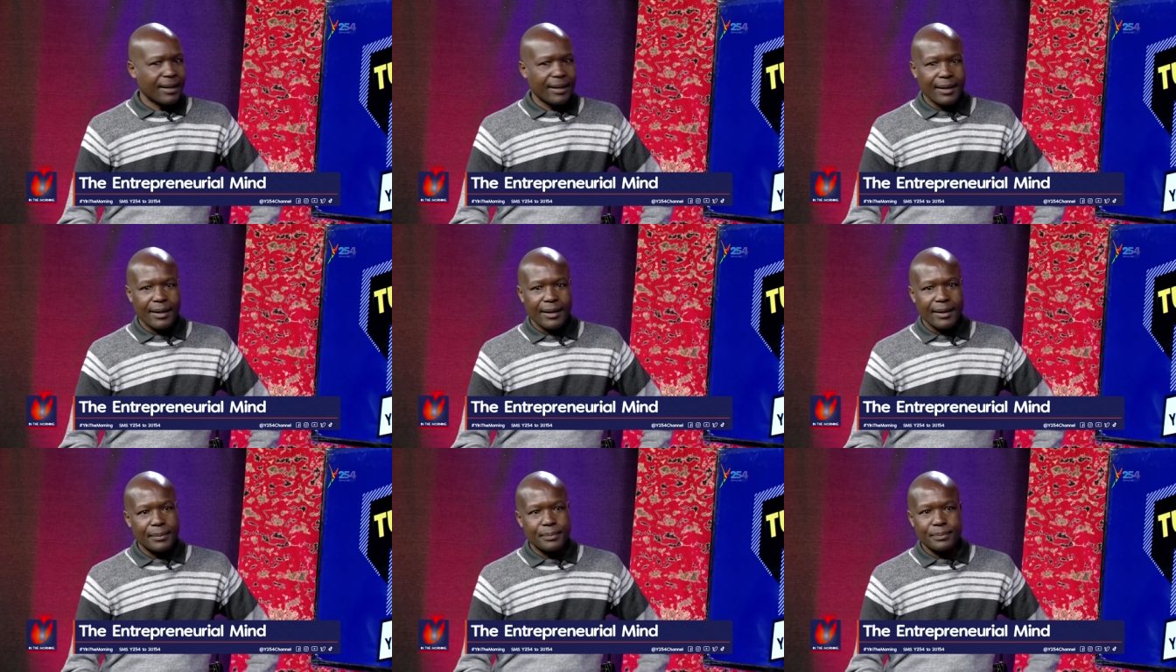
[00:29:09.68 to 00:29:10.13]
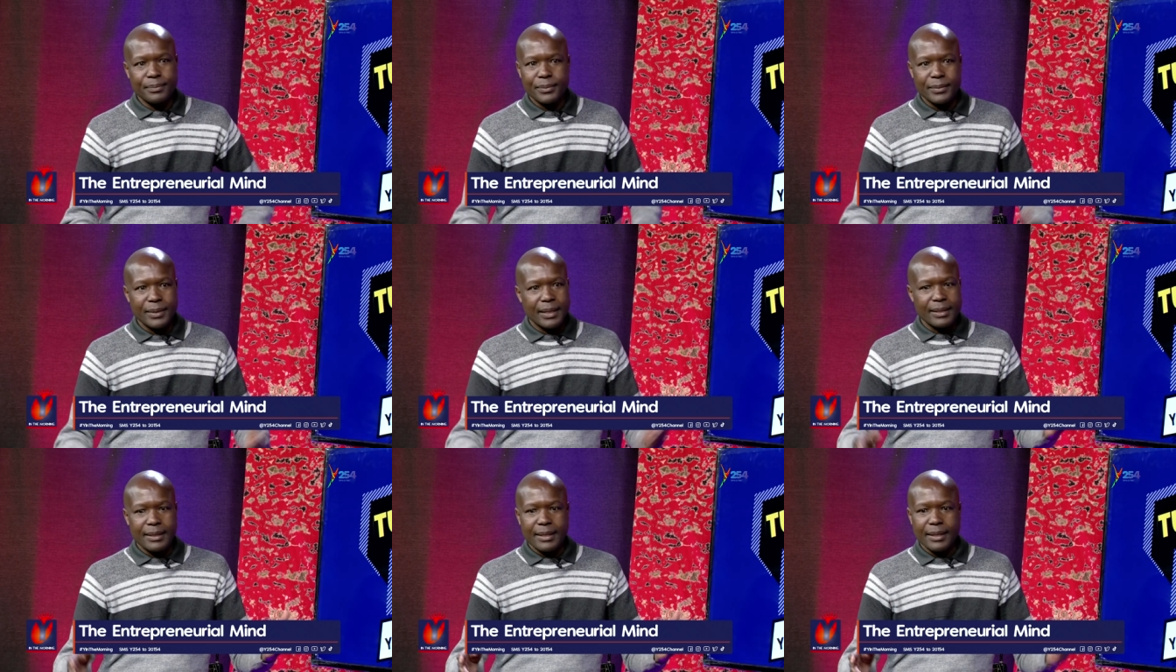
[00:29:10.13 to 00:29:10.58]
um,
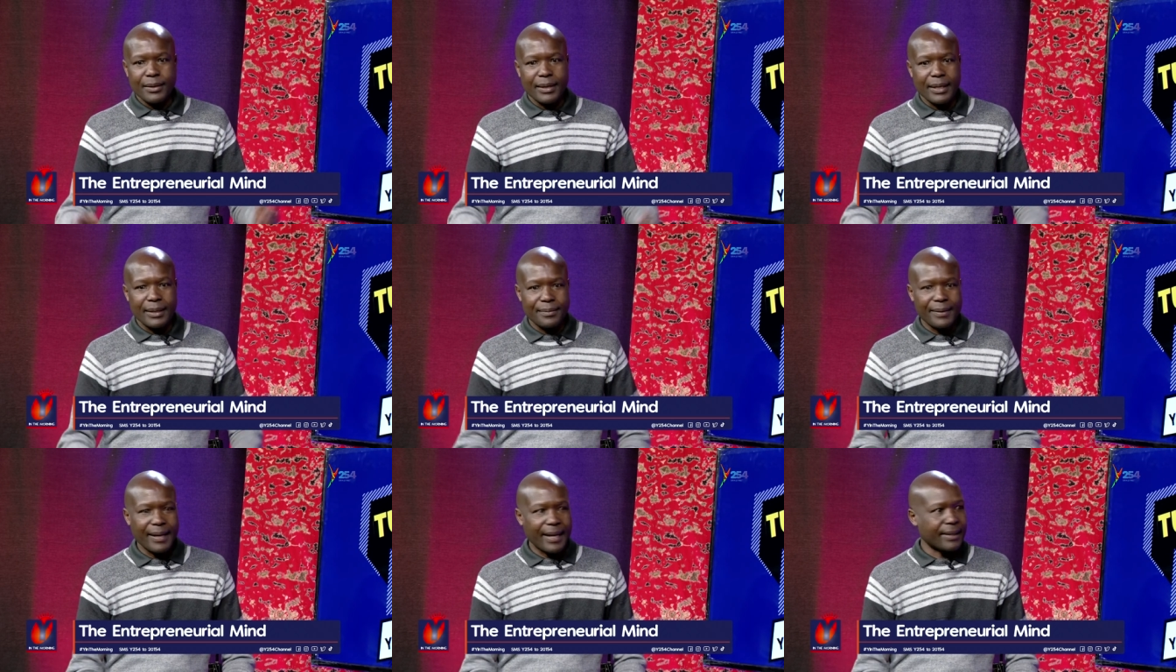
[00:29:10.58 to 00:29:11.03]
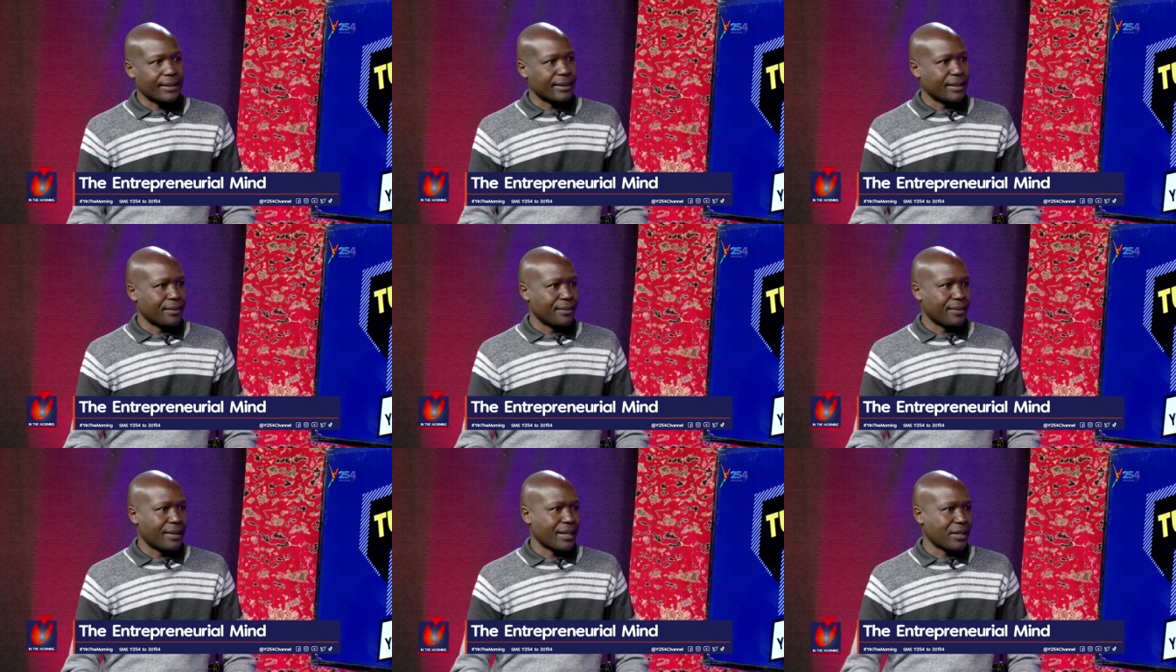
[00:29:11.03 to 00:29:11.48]
he said, okay, fine,
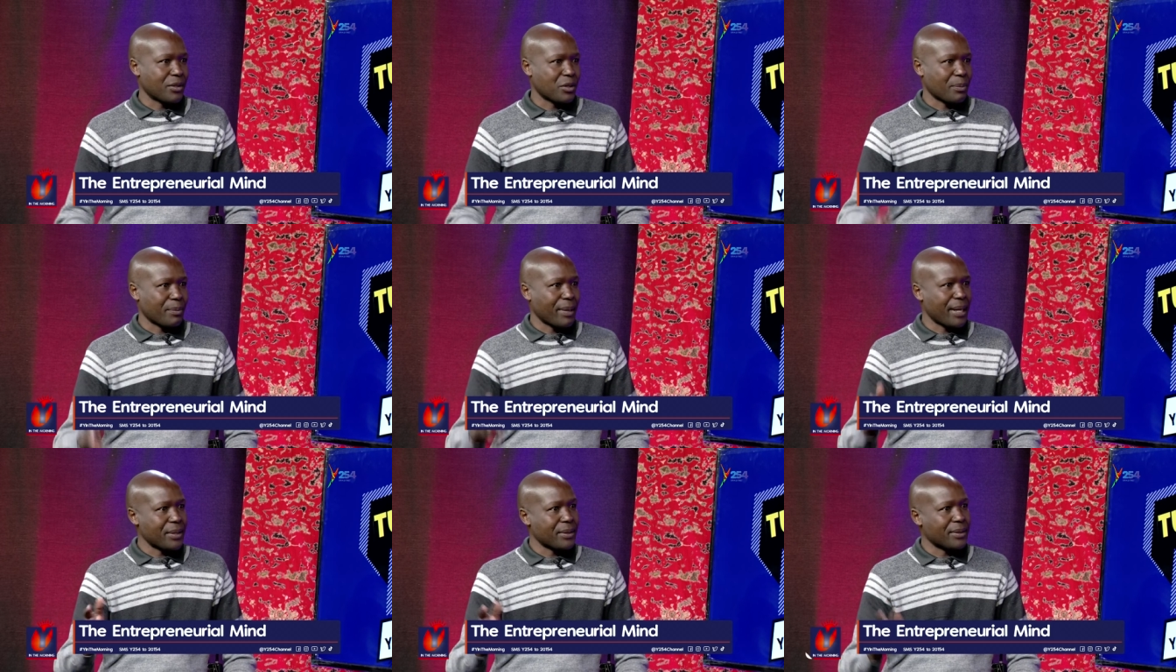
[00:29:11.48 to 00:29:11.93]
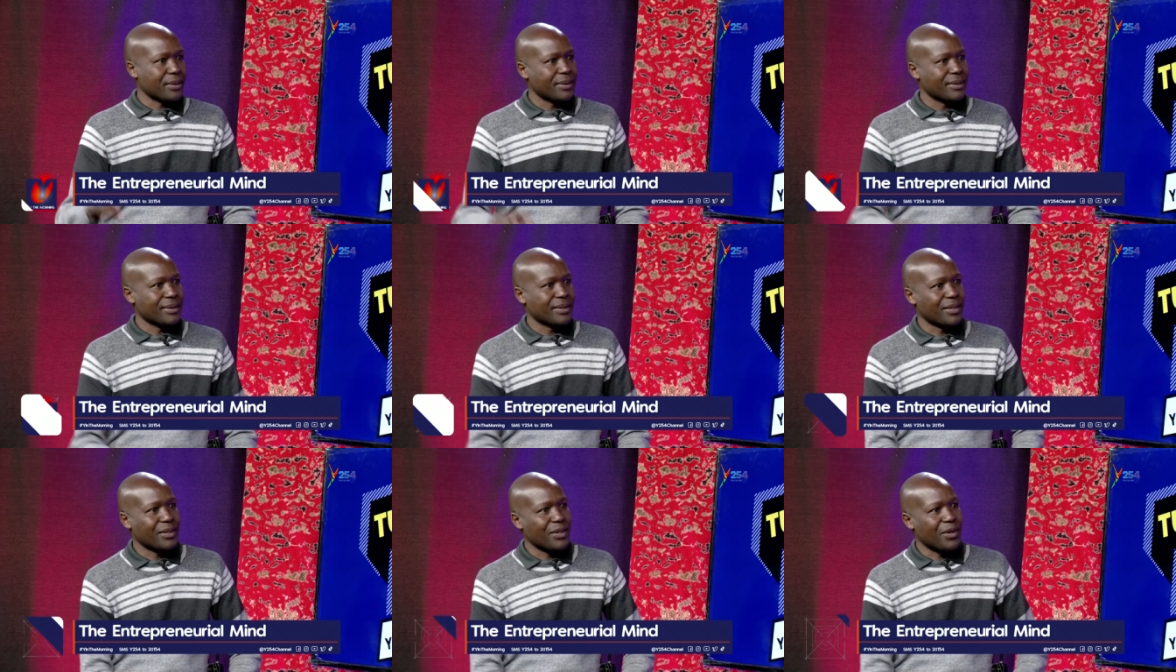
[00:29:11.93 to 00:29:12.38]
if that is your passion,
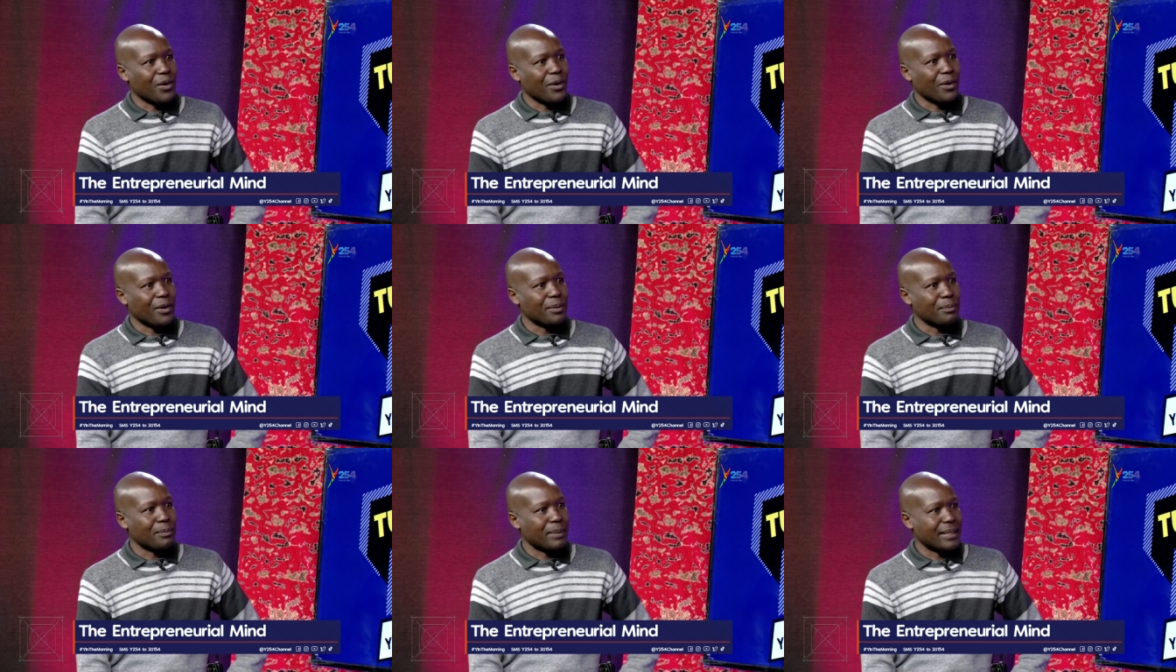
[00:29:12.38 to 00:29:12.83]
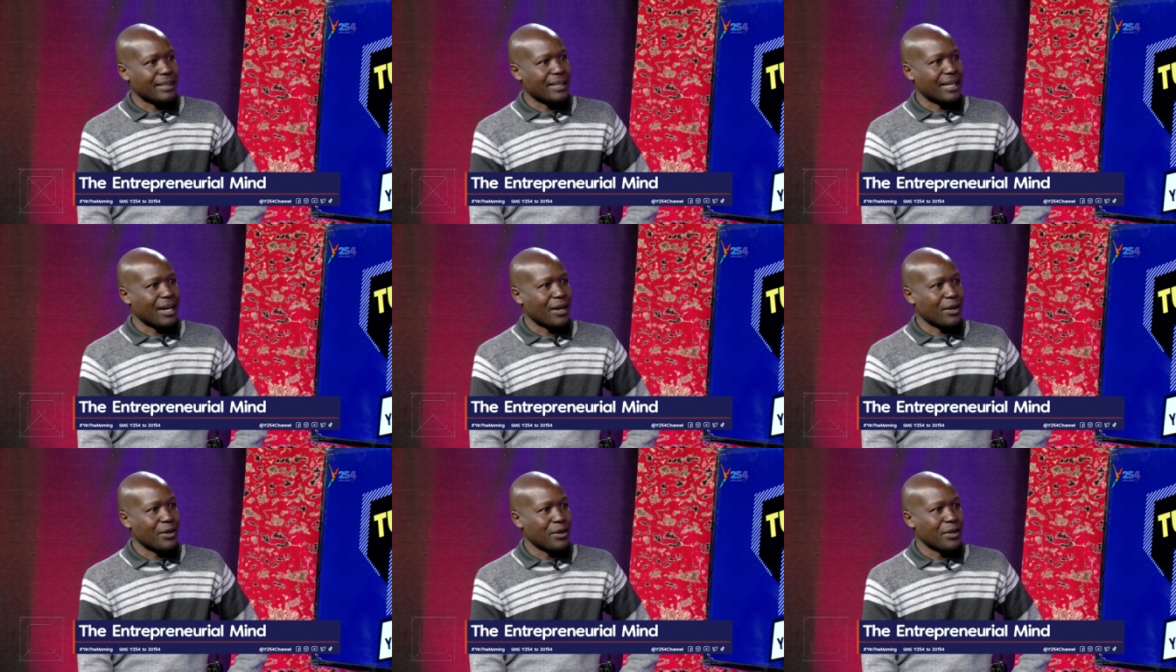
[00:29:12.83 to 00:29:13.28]
go on, but
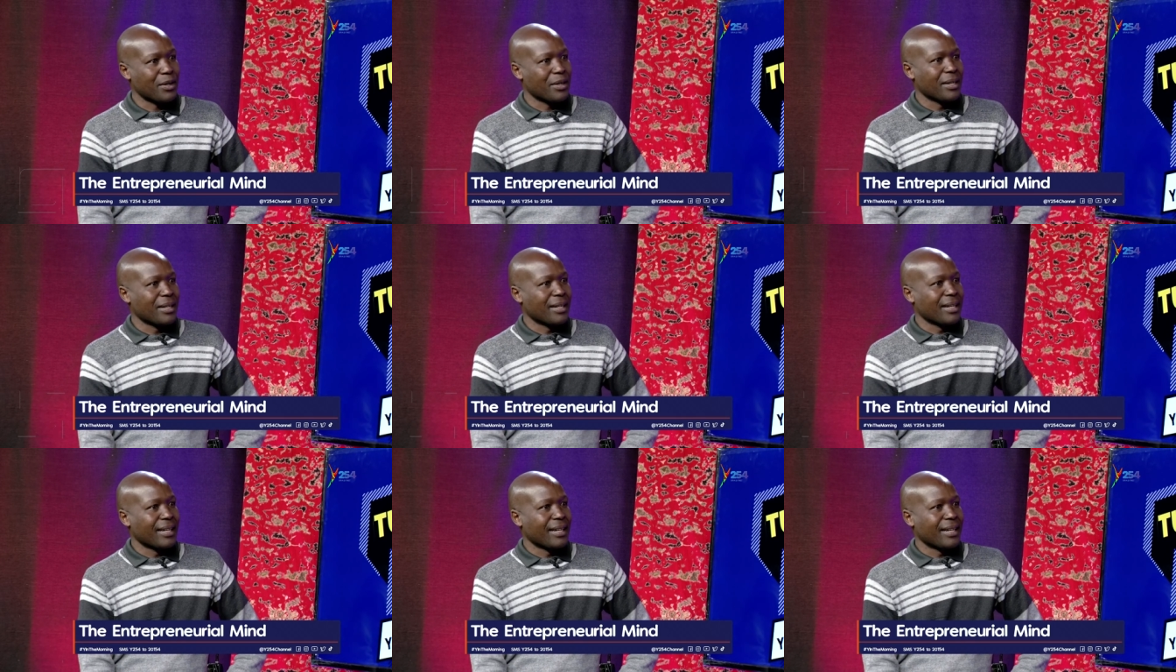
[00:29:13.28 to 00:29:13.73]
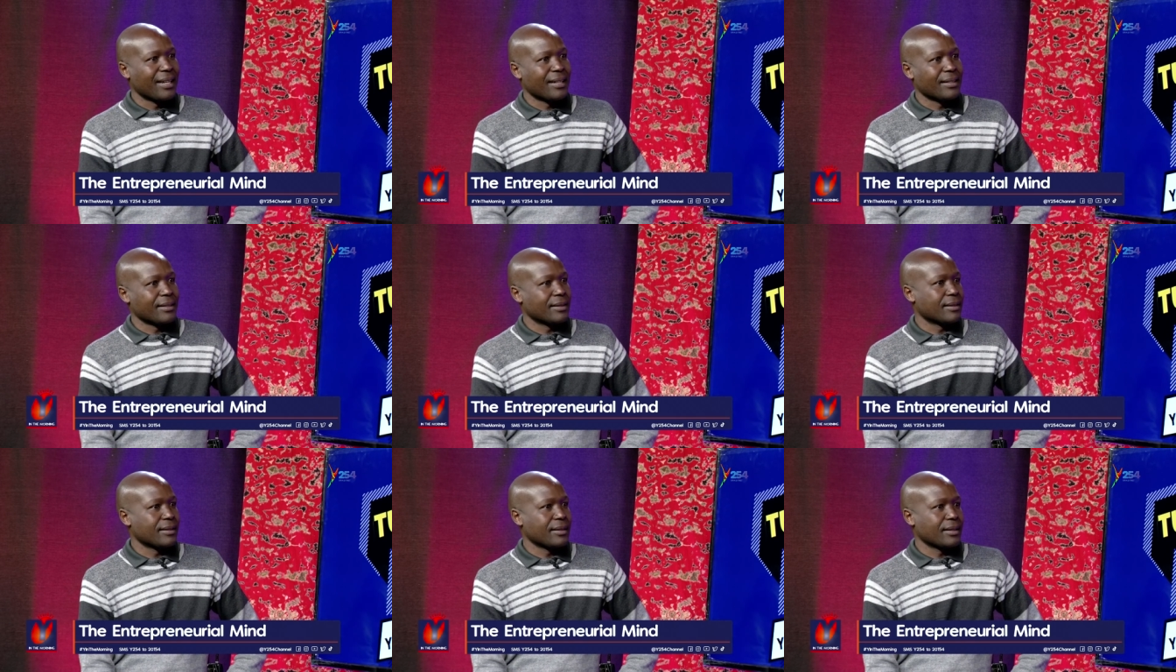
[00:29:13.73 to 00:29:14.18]
now
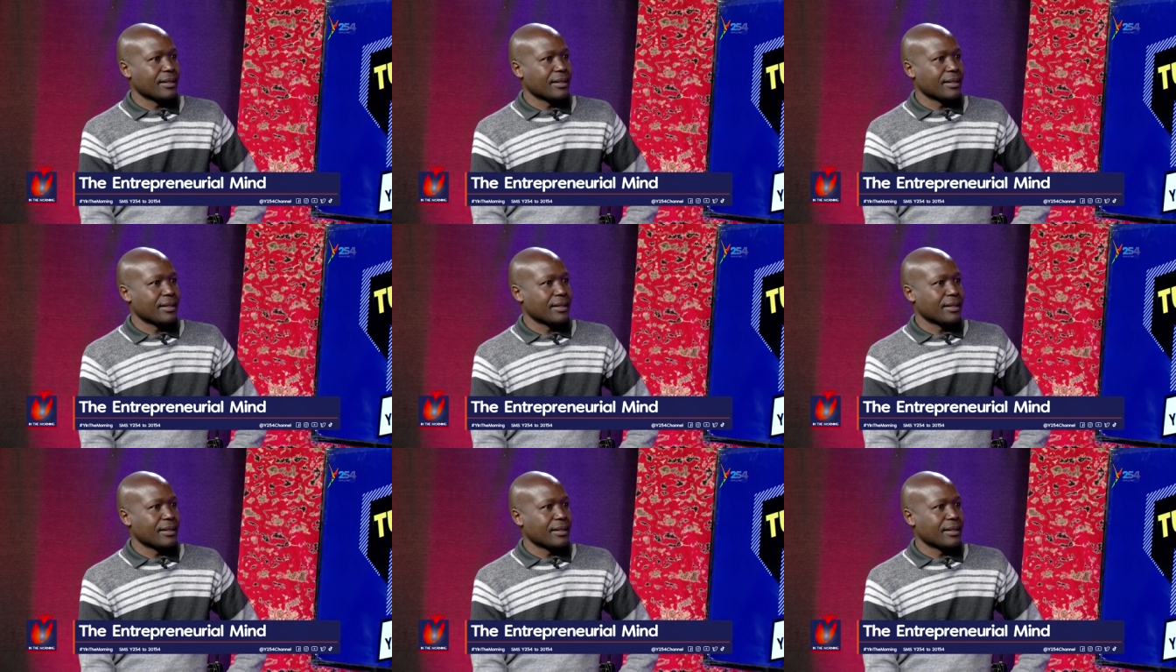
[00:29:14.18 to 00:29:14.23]
uh,